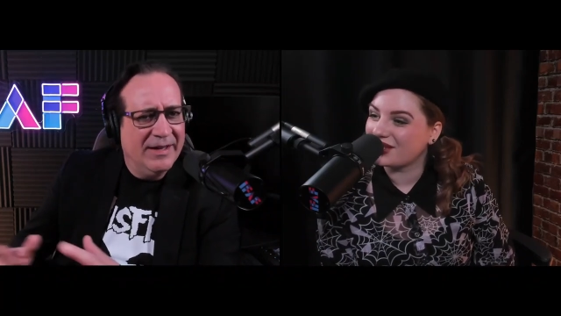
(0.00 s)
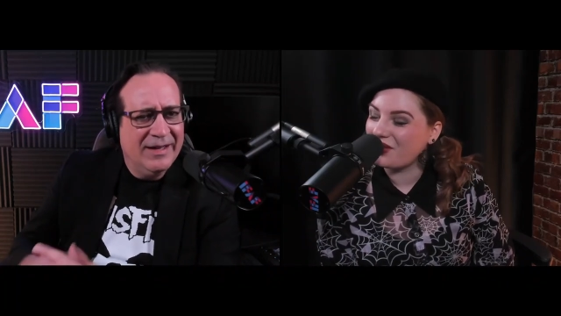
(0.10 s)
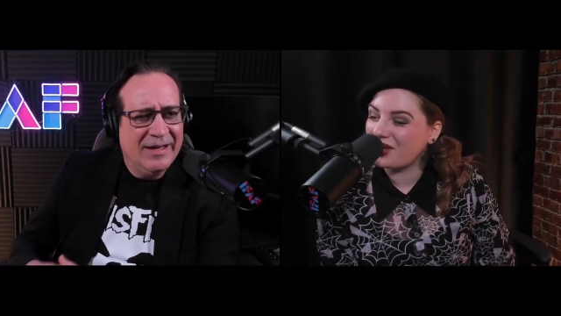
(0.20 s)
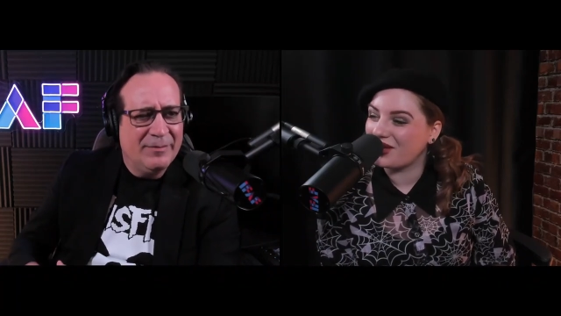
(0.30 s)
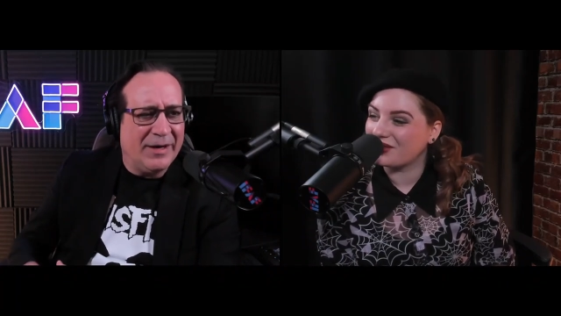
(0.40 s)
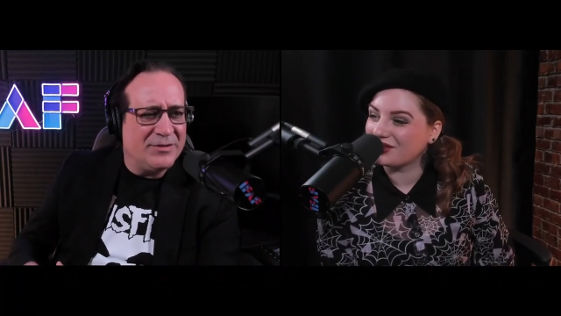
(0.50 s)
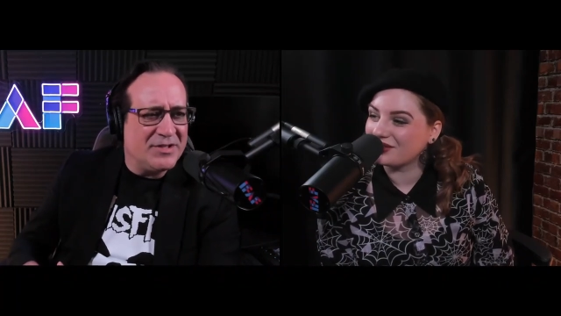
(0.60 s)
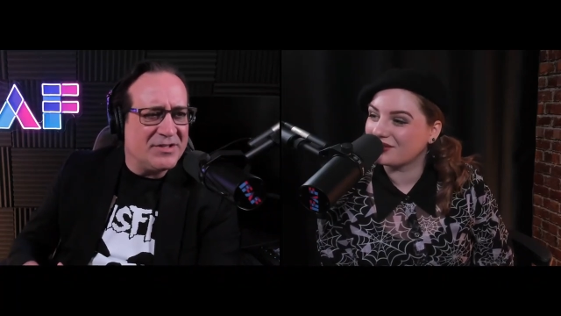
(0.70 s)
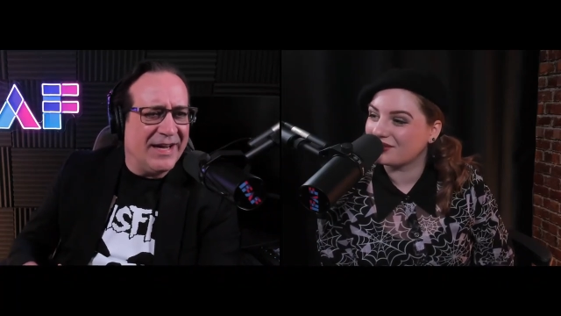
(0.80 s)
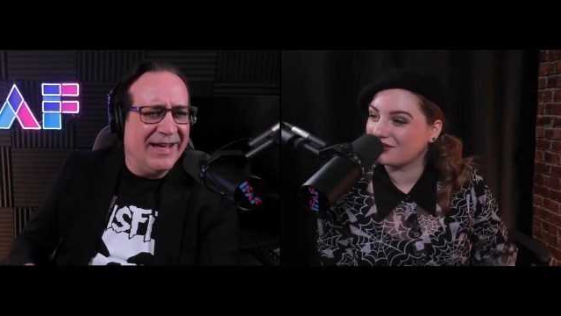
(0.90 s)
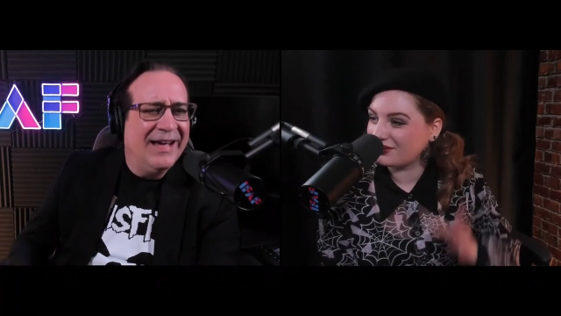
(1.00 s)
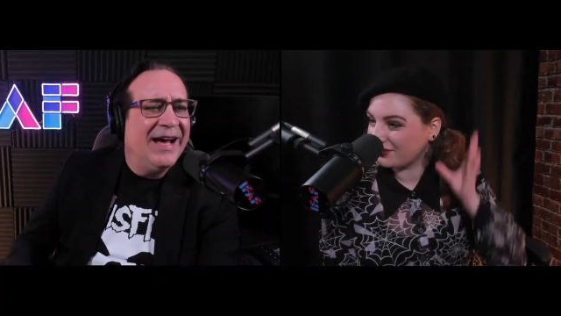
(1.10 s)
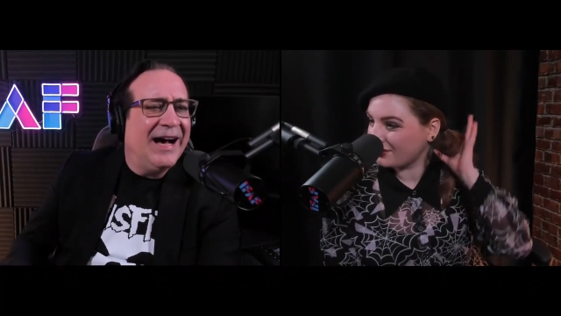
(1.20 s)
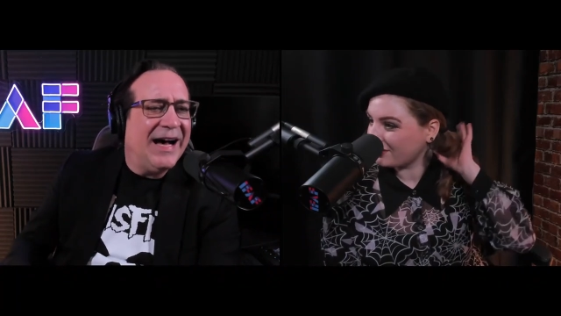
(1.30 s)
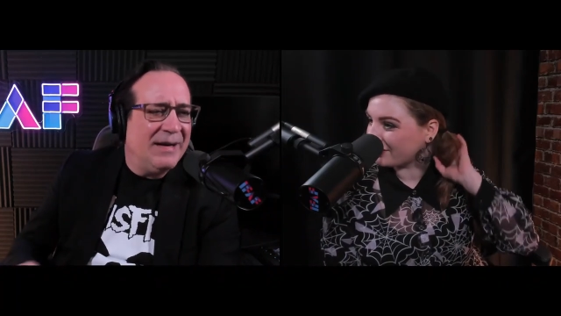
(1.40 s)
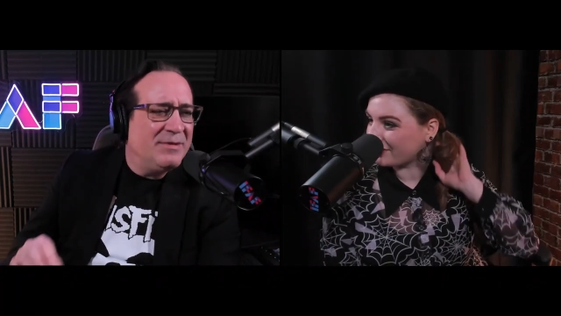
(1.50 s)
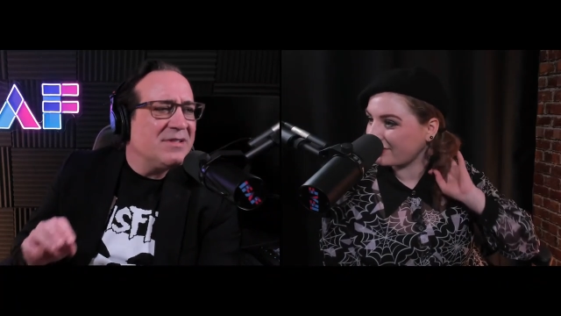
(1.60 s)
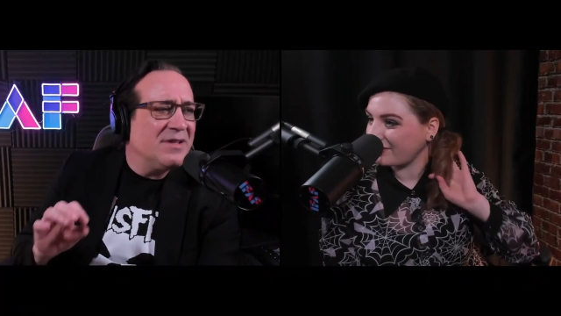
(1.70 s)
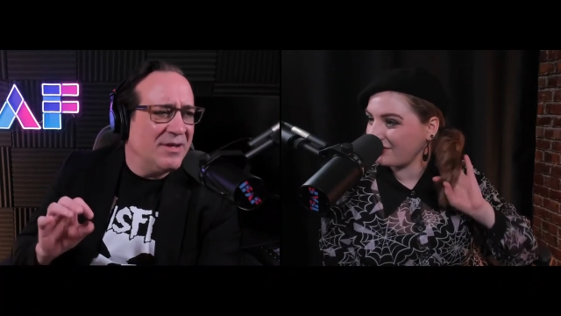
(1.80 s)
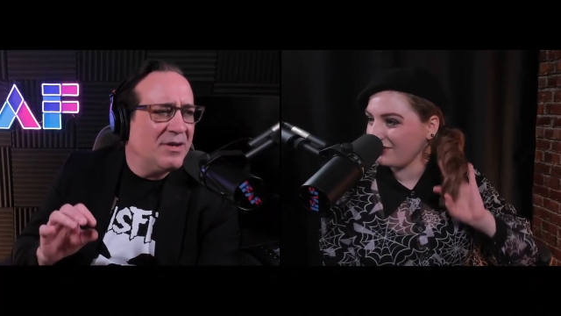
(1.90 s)
Speaker 1: How oh, cute! But I was just like, I'm
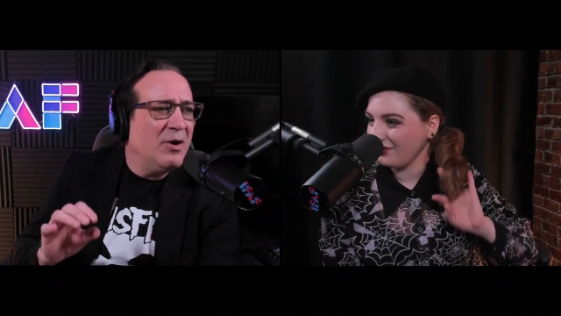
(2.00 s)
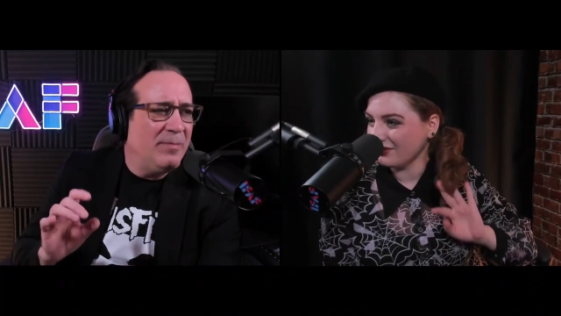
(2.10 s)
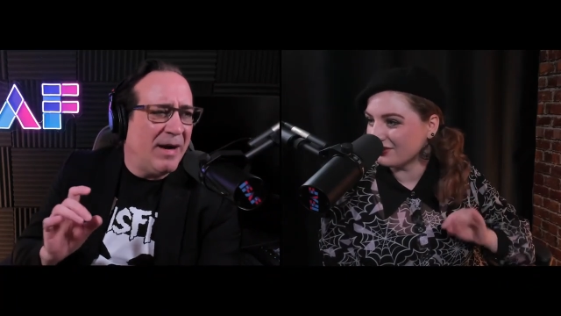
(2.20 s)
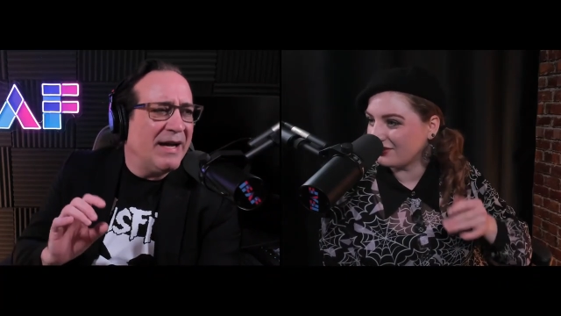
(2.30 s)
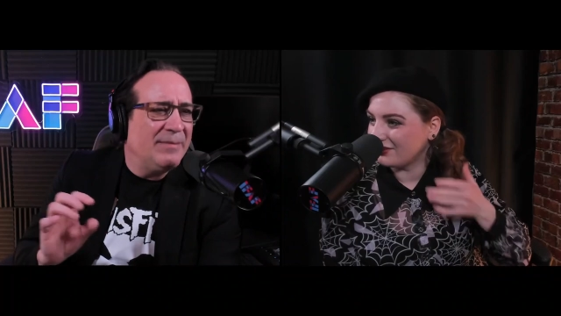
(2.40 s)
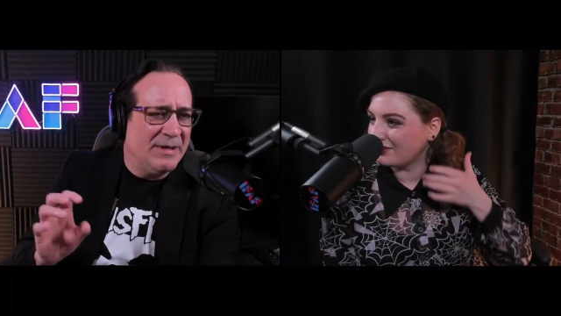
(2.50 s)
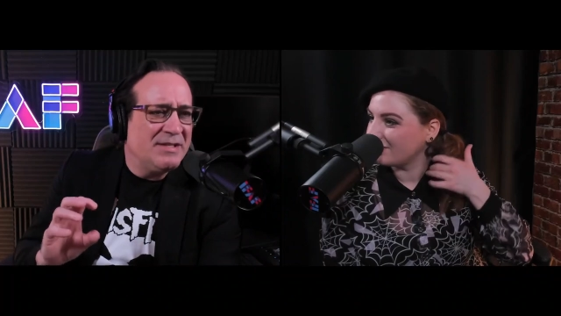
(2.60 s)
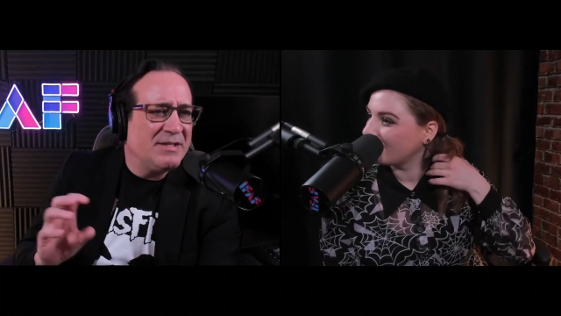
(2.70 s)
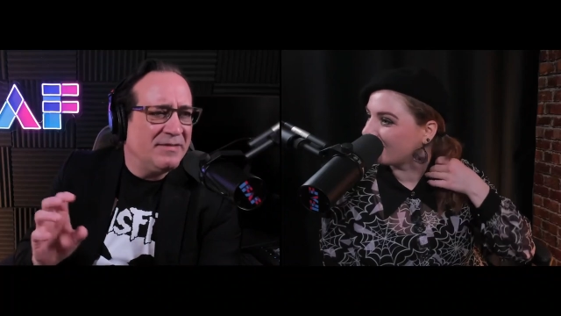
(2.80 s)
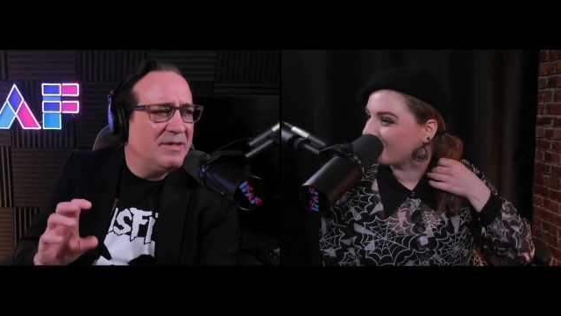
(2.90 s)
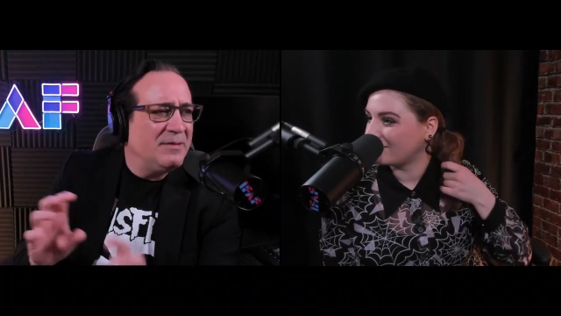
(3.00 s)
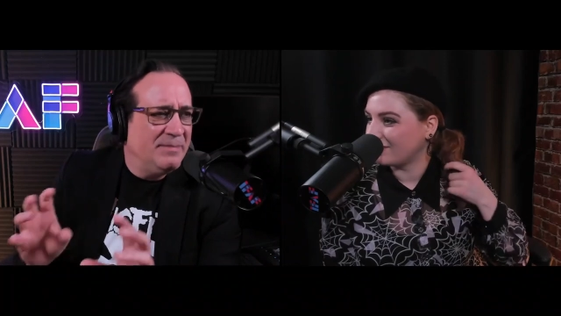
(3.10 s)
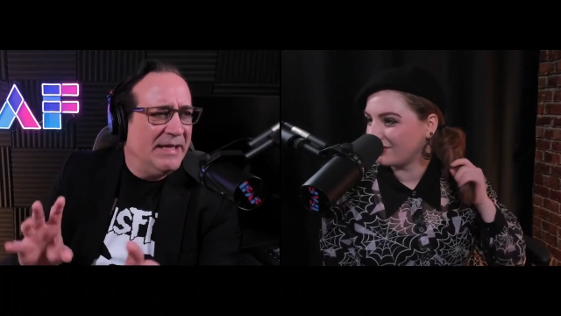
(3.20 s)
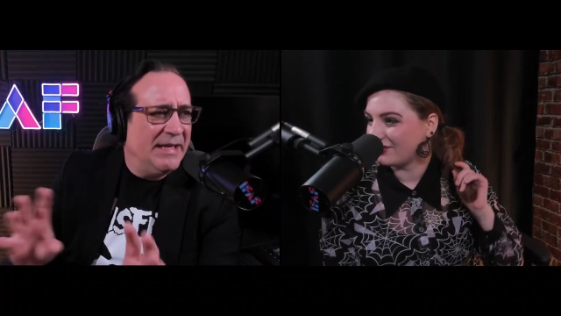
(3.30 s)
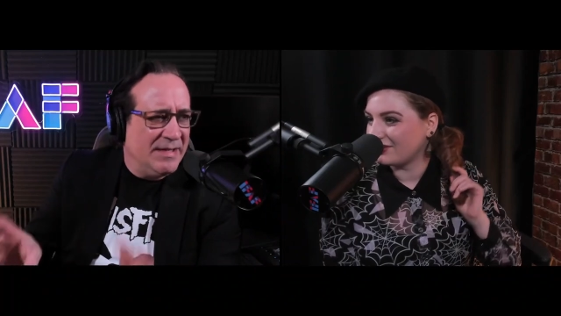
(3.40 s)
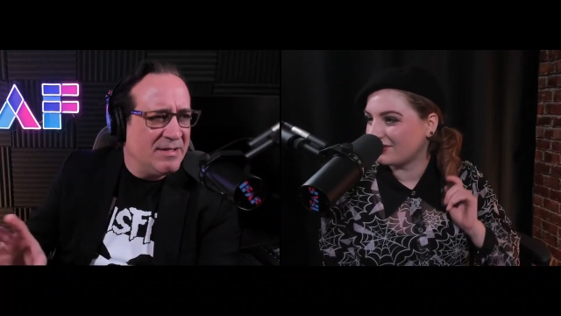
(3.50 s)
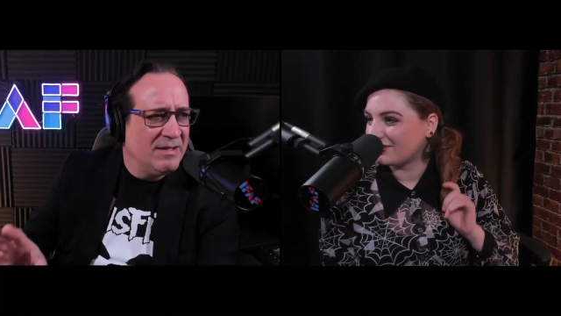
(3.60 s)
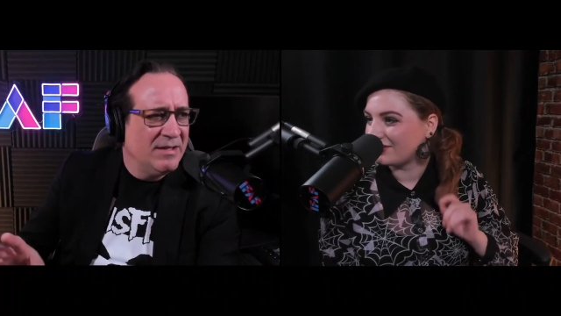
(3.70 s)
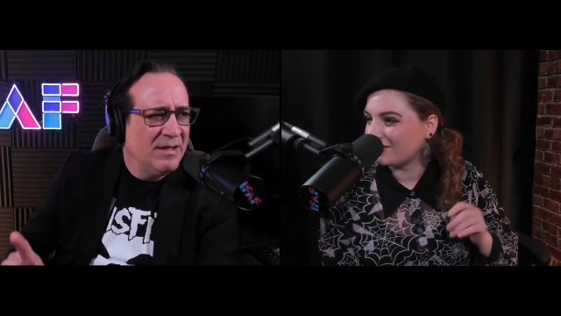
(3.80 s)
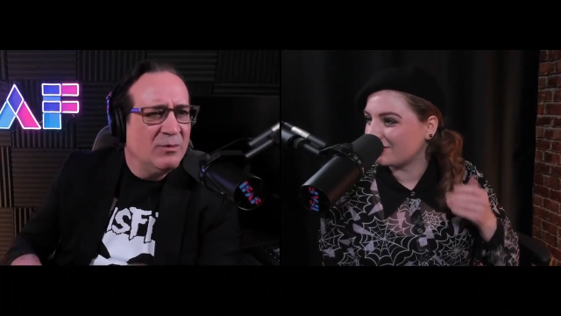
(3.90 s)
just gonna go buy a bunch of little
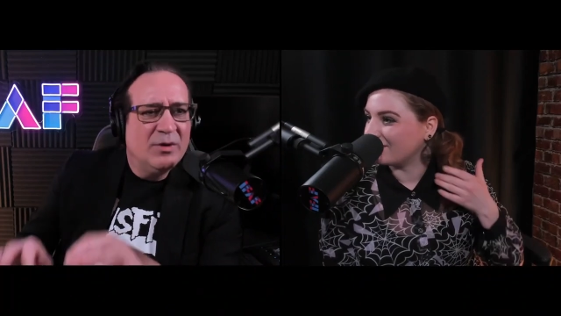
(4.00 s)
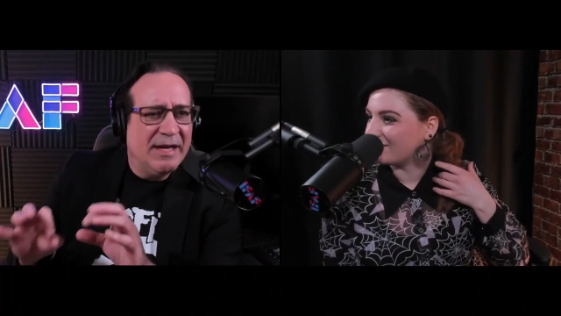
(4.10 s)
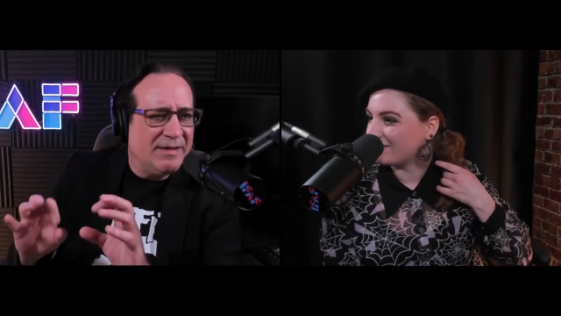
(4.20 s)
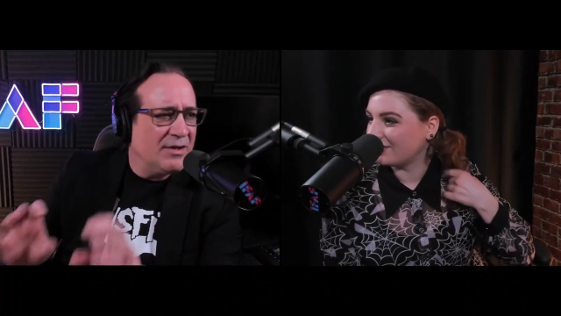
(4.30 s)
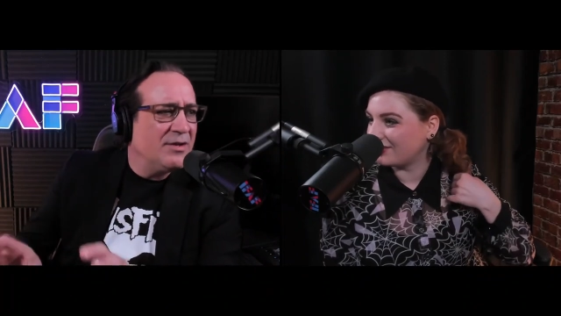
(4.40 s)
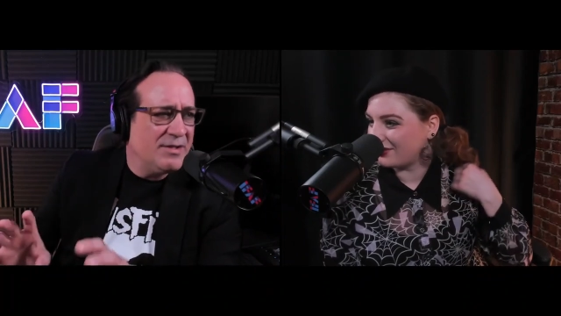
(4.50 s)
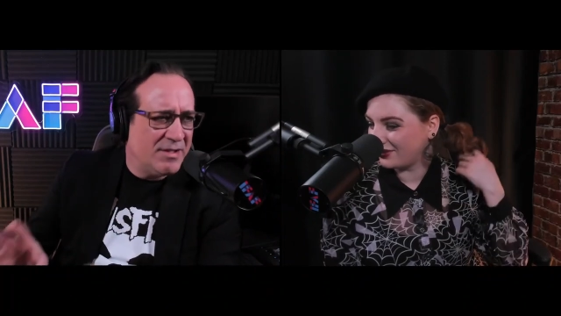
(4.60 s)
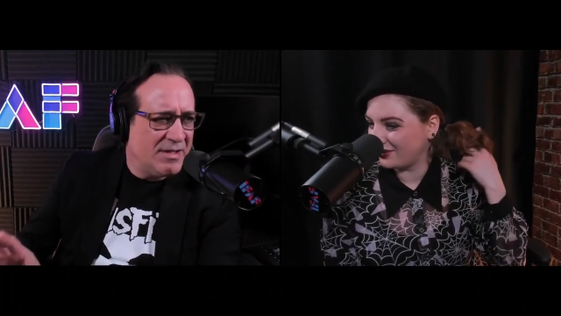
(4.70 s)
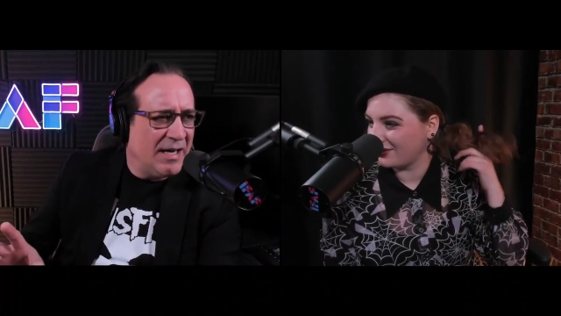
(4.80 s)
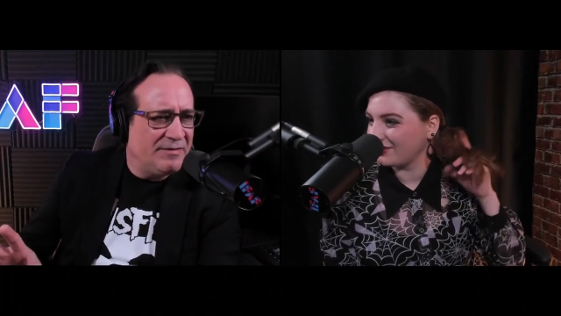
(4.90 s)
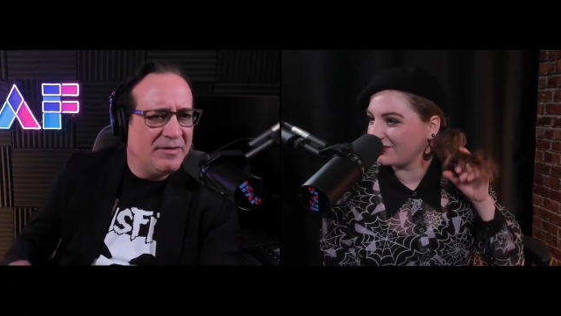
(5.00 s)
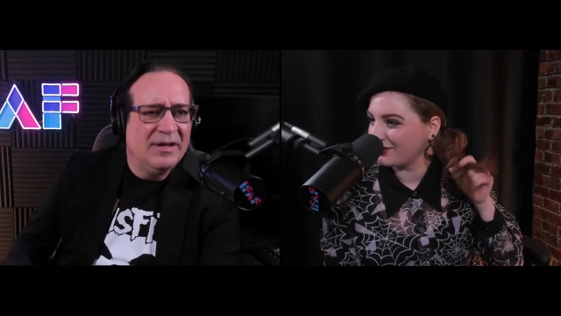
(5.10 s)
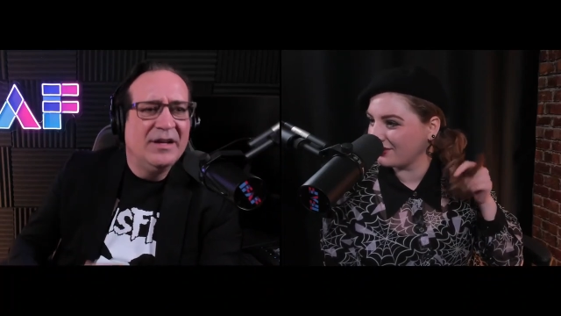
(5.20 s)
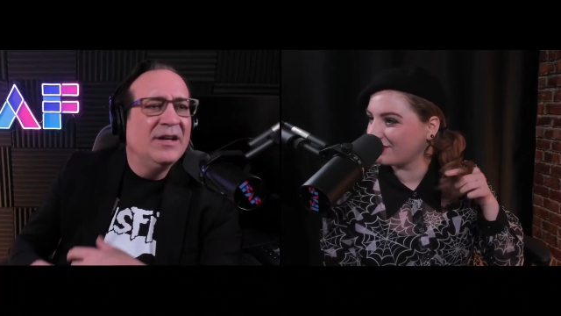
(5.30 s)
minis. We'll mm -hmm. get mm-hmm. the good stuff.